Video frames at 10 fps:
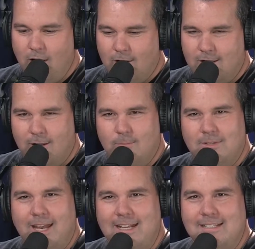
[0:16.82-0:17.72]
Welcome,
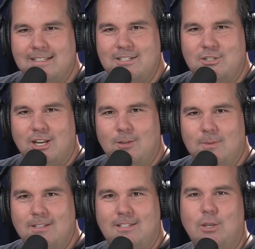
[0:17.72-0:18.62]
ladies and
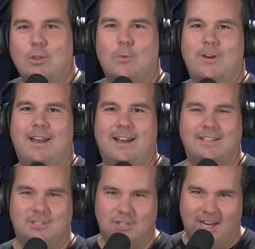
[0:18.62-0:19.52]
gentlemen, to the
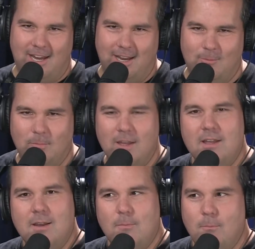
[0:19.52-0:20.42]
Renatus Jam.
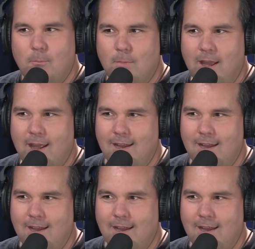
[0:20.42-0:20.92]
My